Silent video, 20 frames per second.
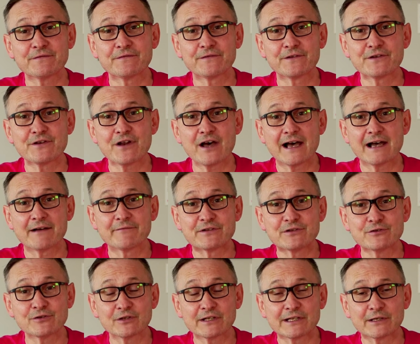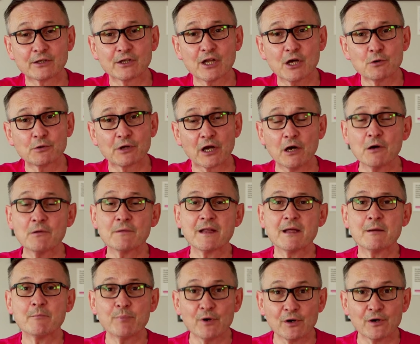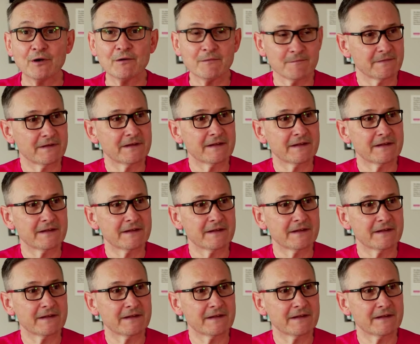for not having your little logo. But